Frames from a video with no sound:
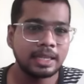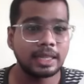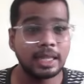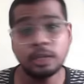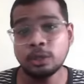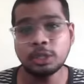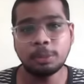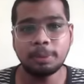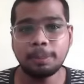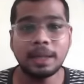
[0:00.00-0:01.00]
Then you should
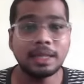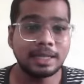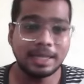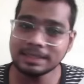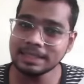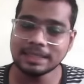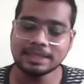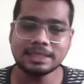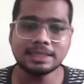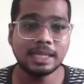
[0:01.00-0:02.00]
prepare the test
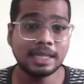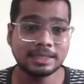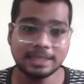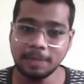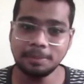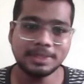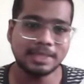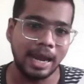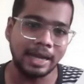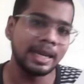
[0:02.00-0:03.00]
cases, scripts
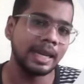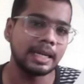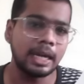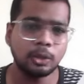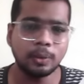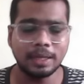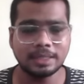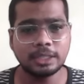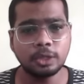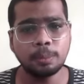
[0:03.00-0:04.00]
and data to
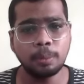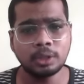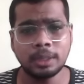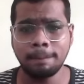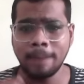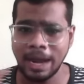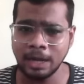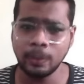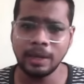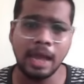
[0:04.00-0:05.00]
execute both the
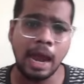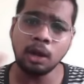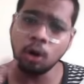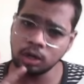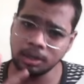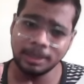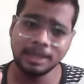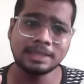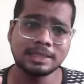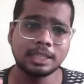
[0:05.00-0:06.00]
manual and
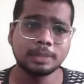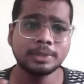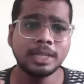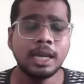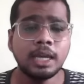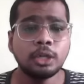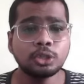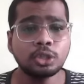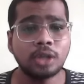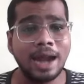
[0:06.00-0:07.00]
automated scripts. You
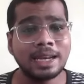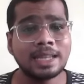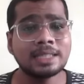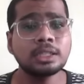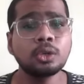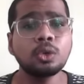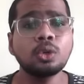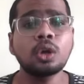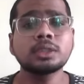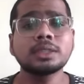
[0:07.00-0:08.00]
should analyze the root
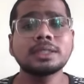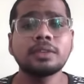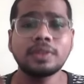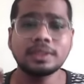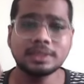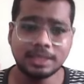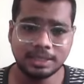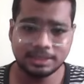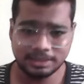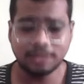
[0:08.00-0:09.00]
causes and fix
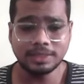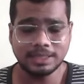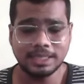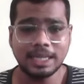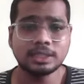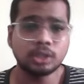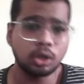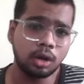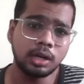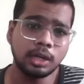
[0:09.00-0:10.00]
the service tickets
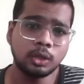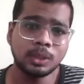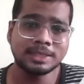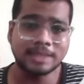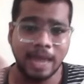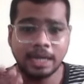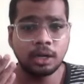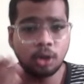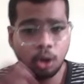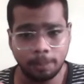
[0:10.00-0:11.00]
according to the
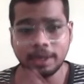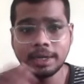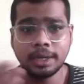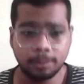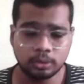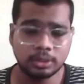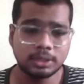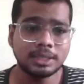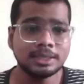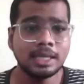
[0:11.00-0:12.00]
standard operating
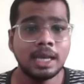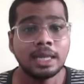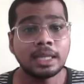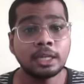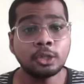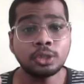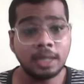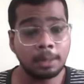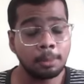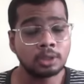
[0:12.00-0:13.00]
procedures. Then you should
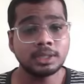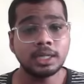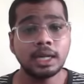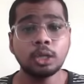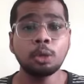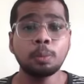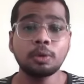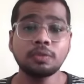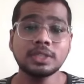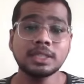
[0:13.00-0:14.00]
demonstrate your
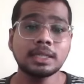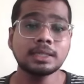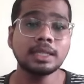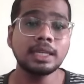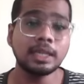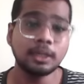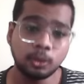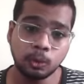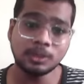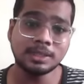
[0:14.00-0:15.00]
proficiency in
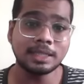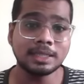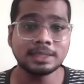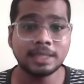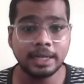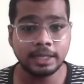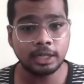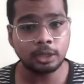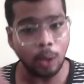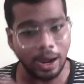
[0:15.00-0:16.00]
tools that is
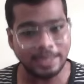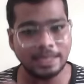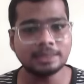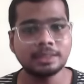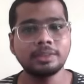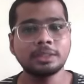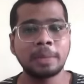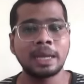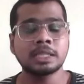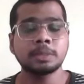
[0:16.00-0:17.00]
related to IT service
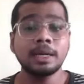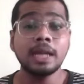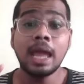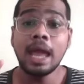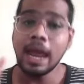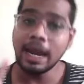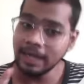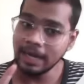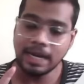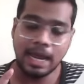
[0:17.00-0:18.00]
management and
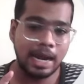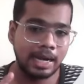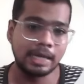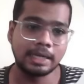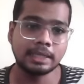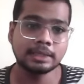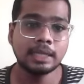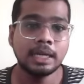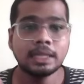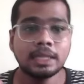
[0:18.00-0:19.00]
data analytics.
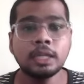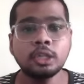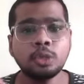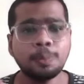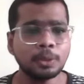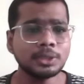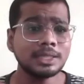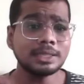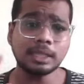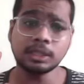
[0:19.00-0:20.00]
Then you should
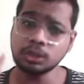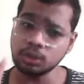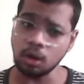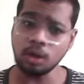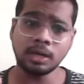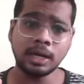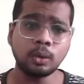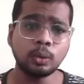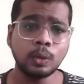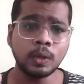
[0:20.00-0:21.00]
possess a strong
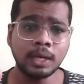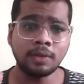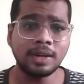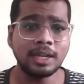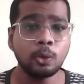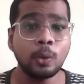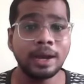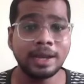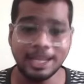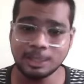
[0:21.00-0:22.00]
drive to innovative
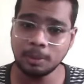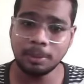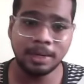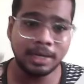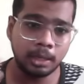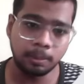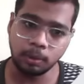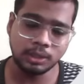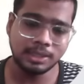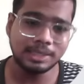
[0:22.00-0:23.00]
and experiment in
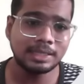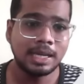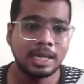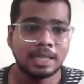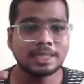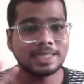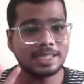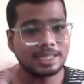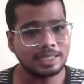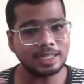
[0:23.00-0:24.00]
projects. The
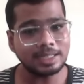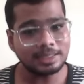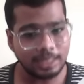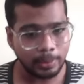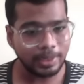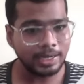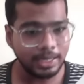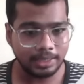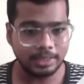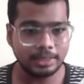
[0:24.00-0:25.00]
skills that is required
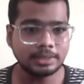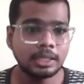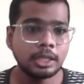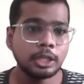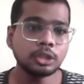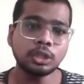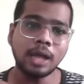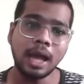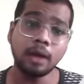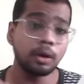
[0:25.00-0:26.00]
here is you should
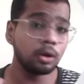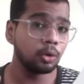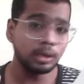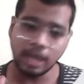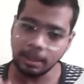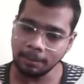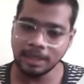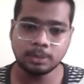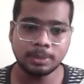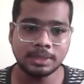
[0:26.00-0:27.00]
have a good time
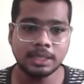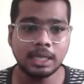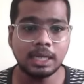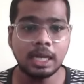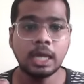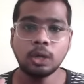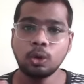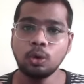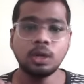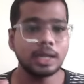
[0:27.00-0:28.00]
management skill,
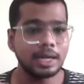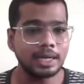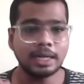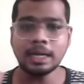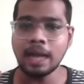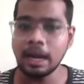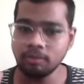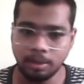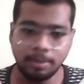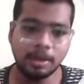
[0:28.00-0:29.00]
good written and
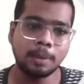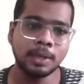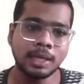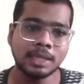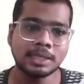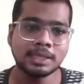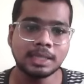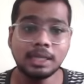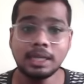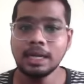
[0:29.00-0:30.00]
verbal communication
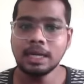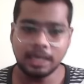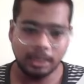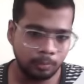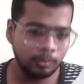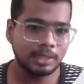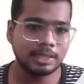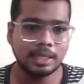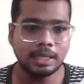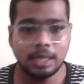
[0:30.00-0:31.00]
skill, teamwork
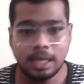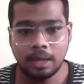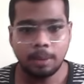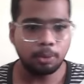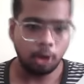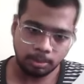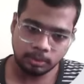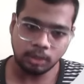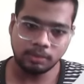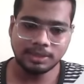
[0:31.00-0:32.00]
skill, problem
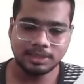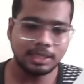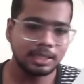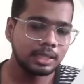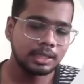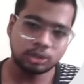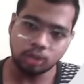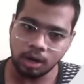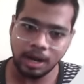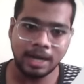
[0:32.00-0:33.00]
solving skill,
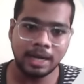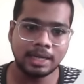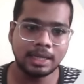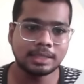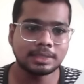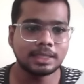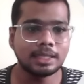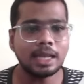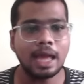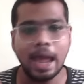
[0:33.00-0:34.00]
strong analytical
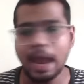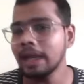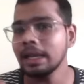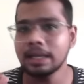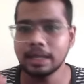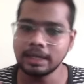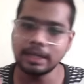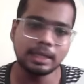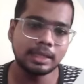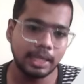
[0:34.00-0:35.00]
skill and
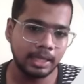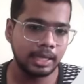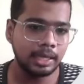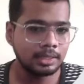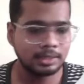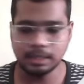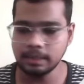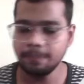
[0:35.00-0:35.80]
critical thinking skill.